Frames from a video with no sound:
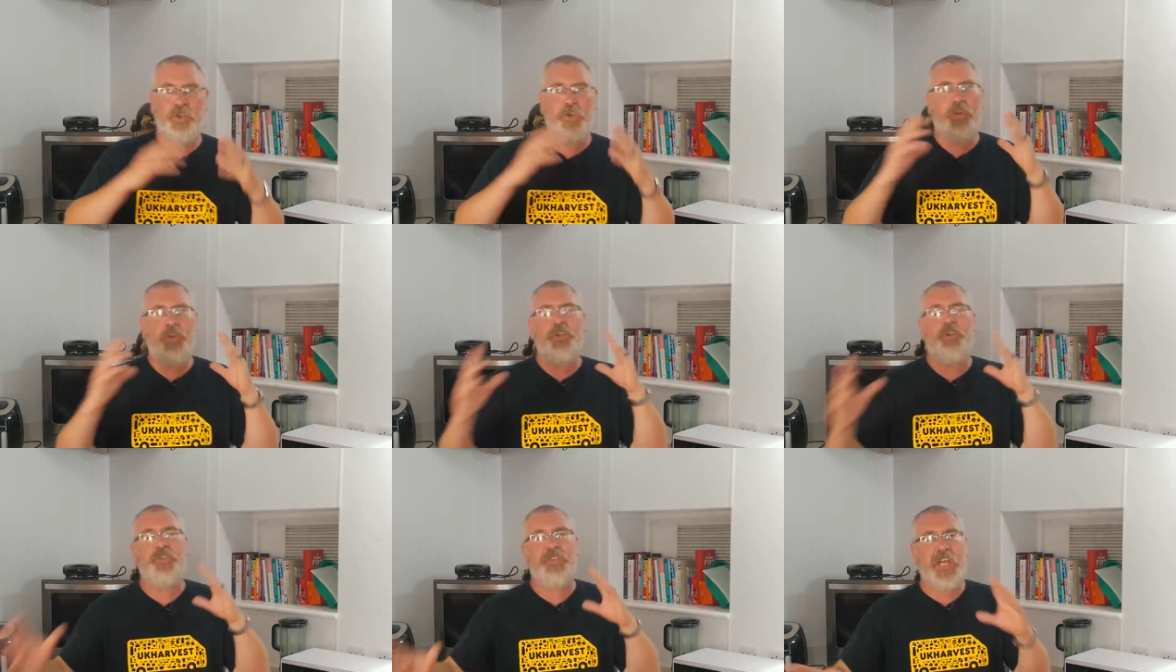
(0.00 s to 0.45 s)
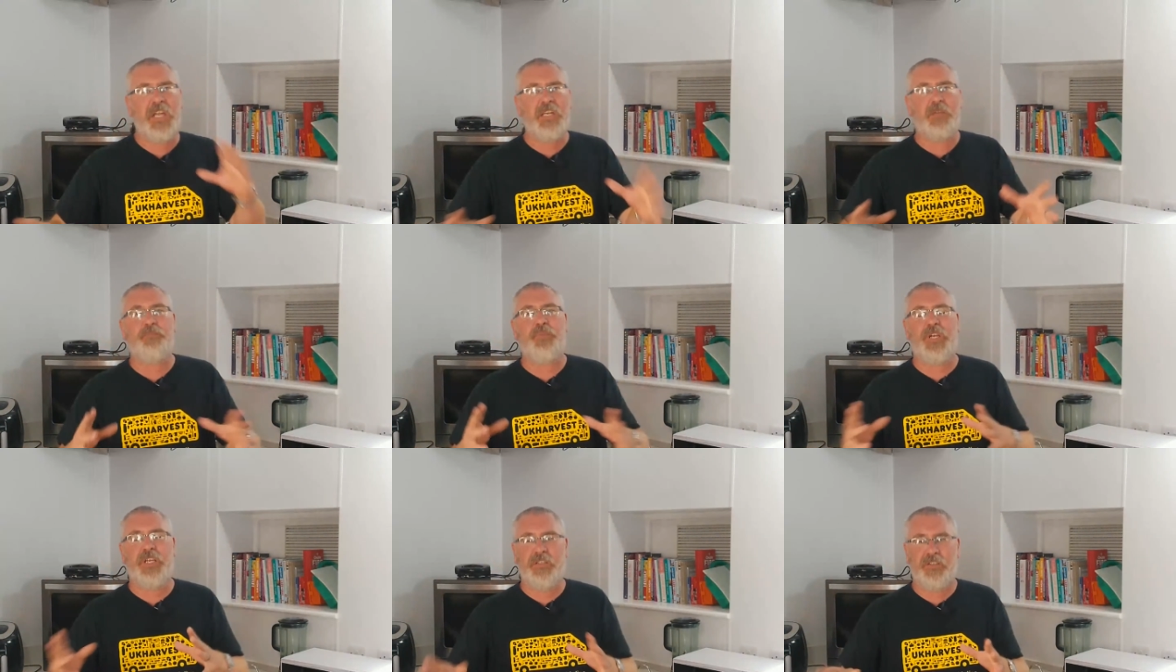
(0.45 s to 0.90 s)
You can use
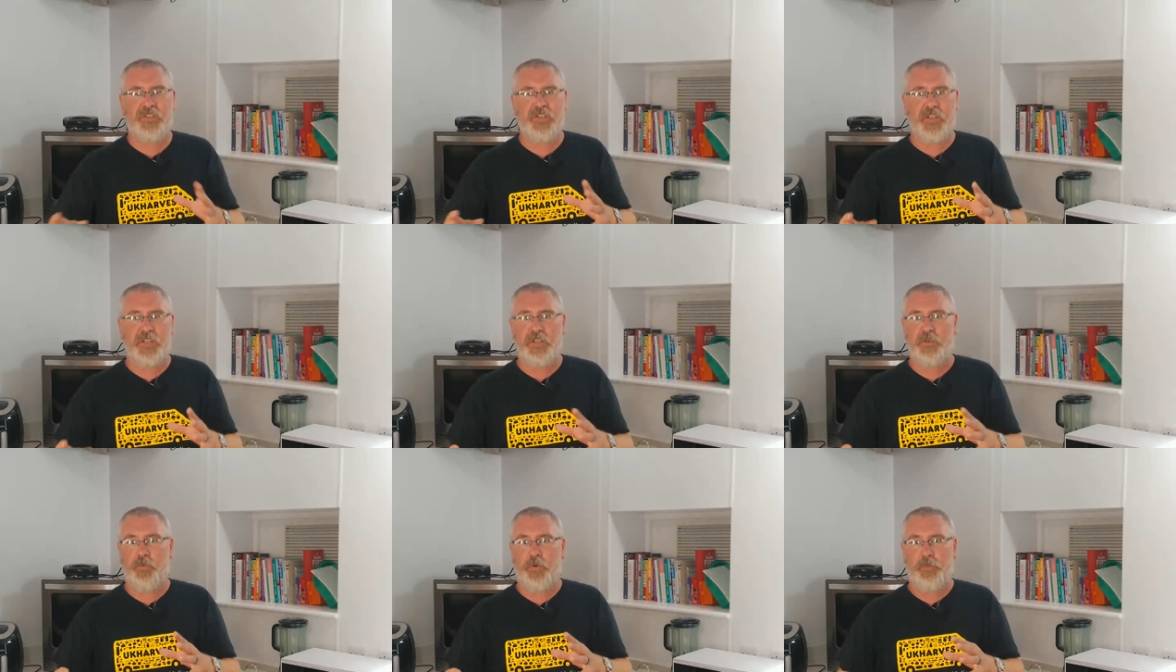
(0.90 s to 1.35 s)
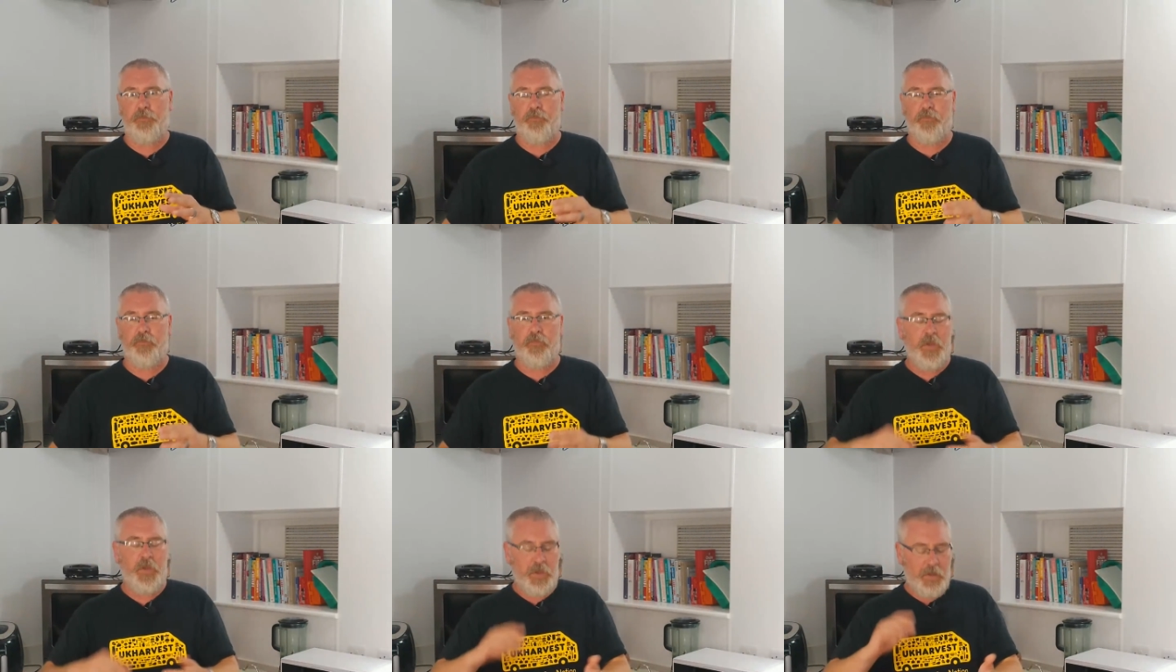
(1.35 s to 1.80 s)
any beans that you
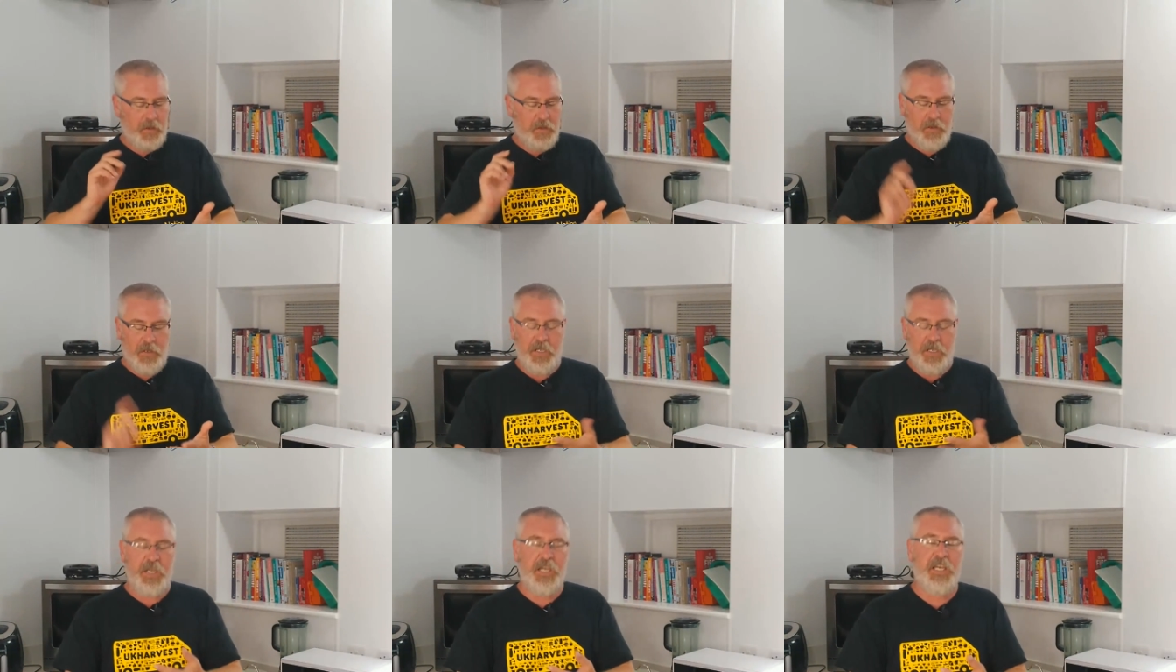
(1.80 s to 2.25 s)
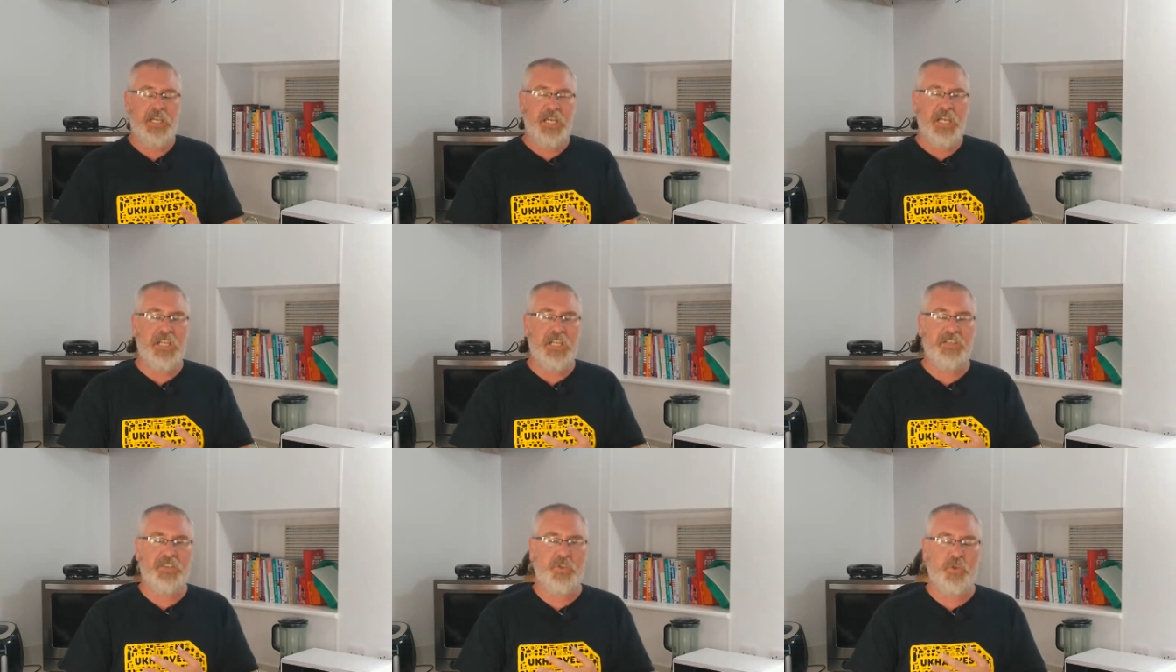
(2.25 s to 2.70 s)
want. It
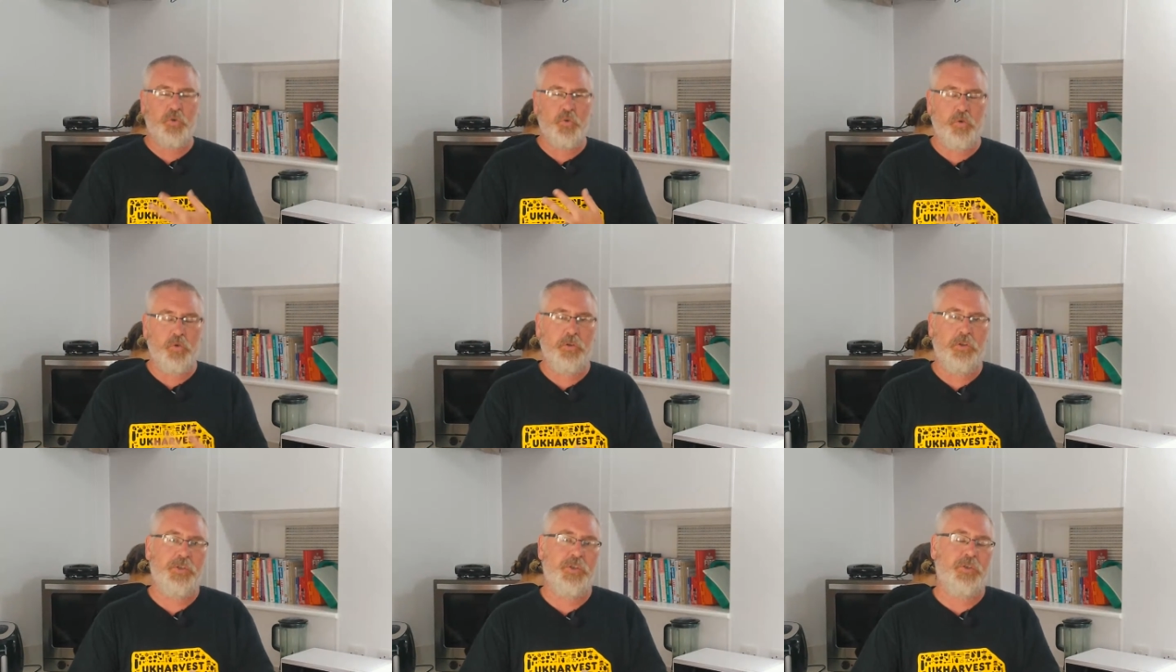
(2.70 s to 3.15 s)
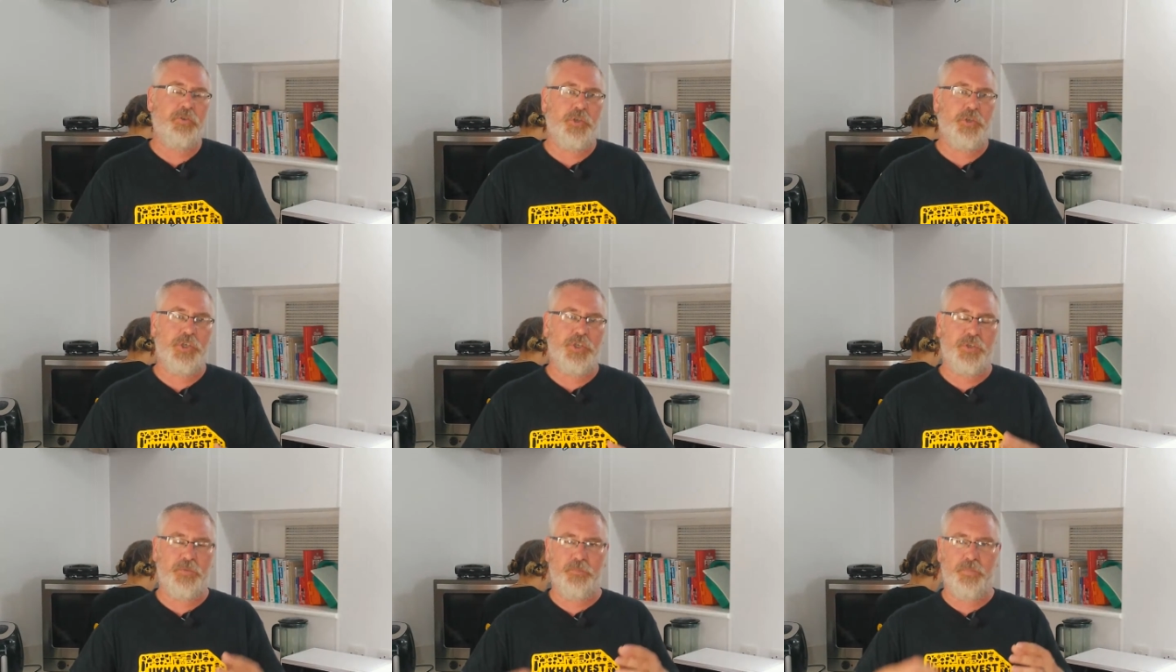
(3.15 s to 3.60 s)
hits all the
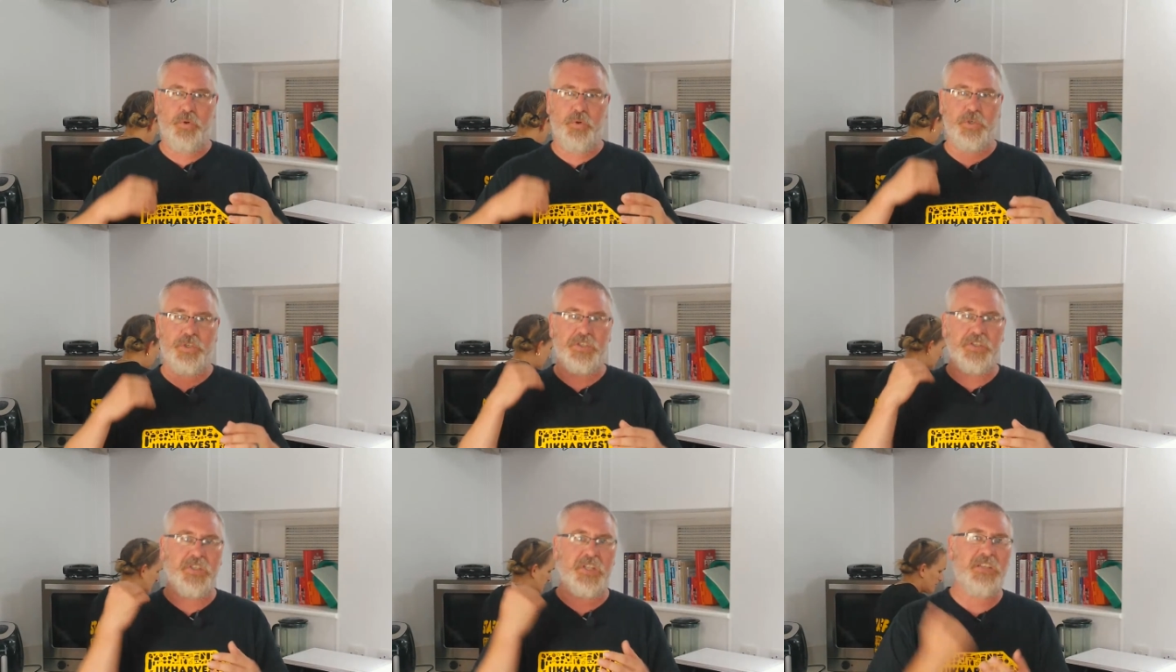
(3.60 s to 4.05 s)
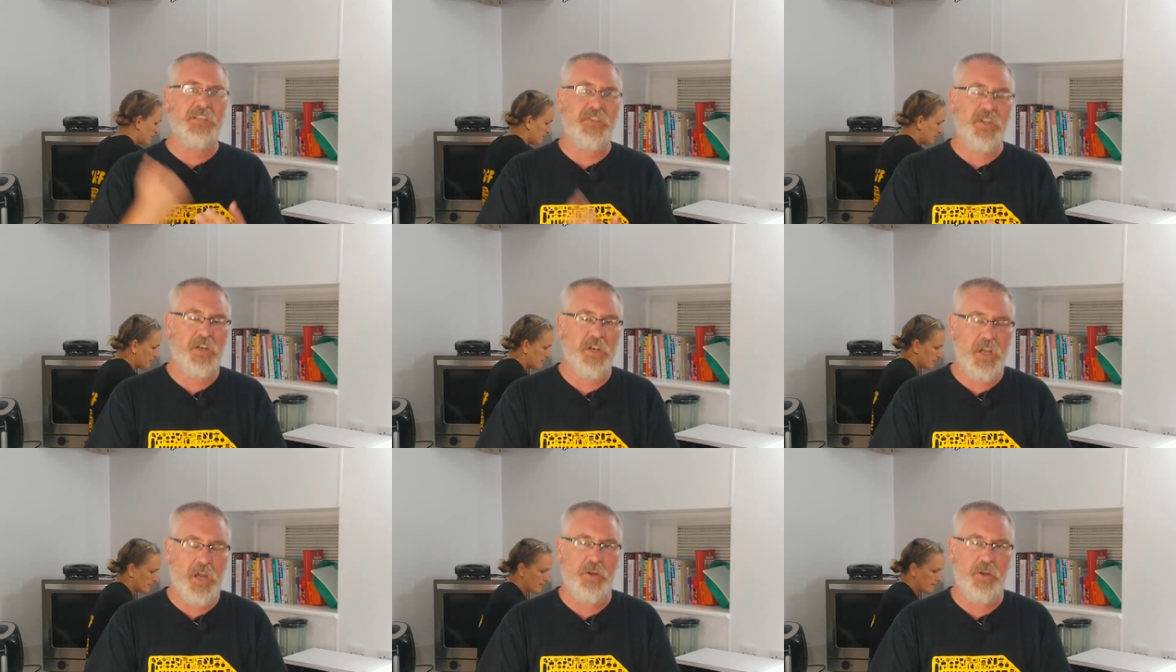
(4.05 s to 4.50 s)
nutrition points. There's
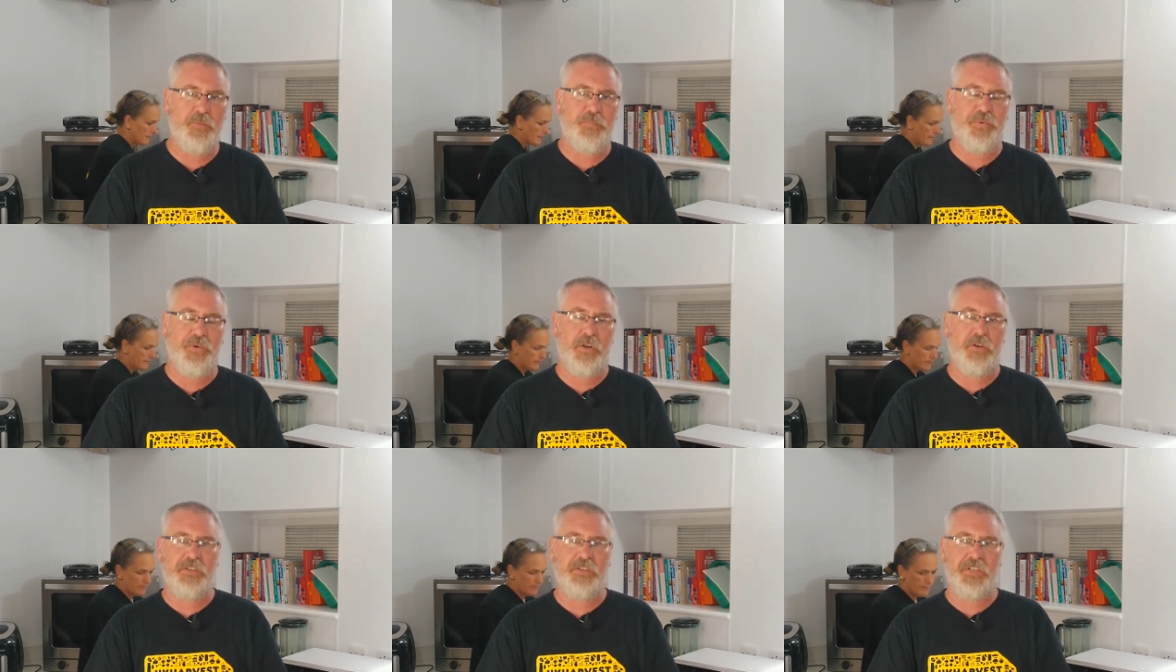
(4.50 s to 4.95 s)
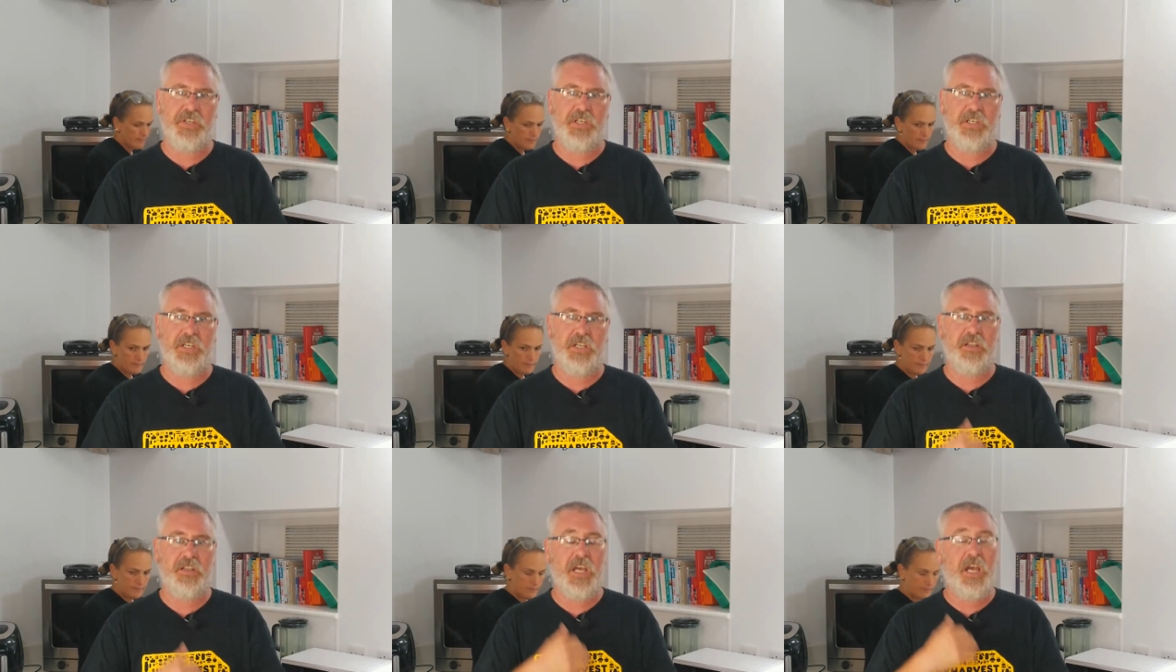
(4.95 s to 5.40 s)
a load of
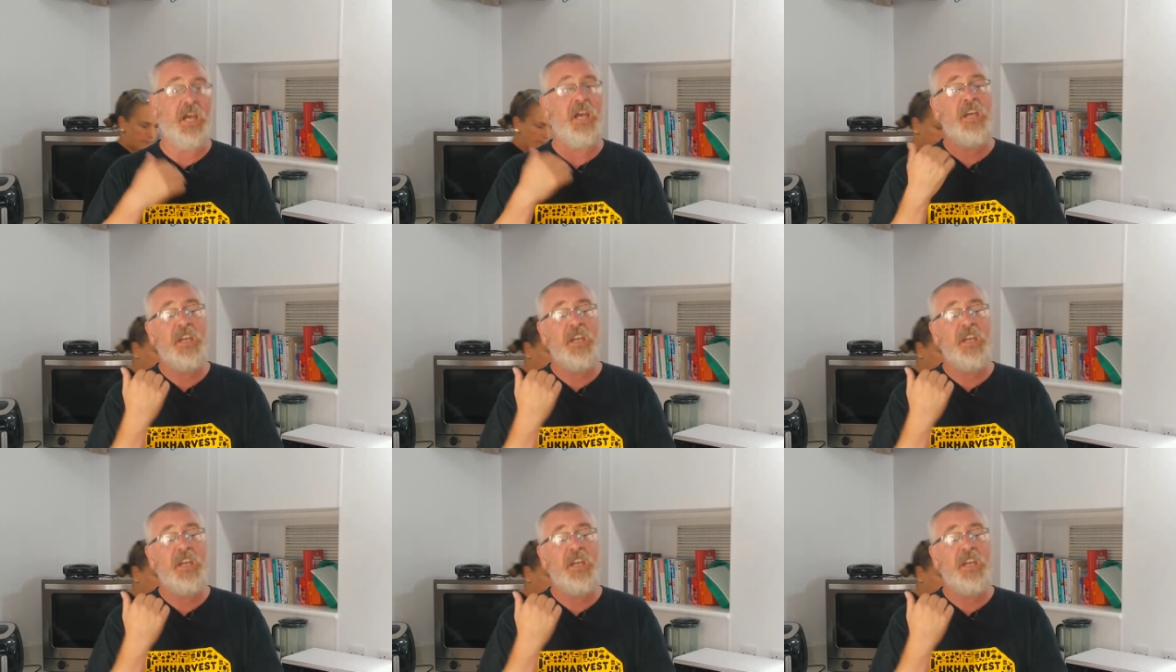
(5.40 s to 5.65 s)
protein in there.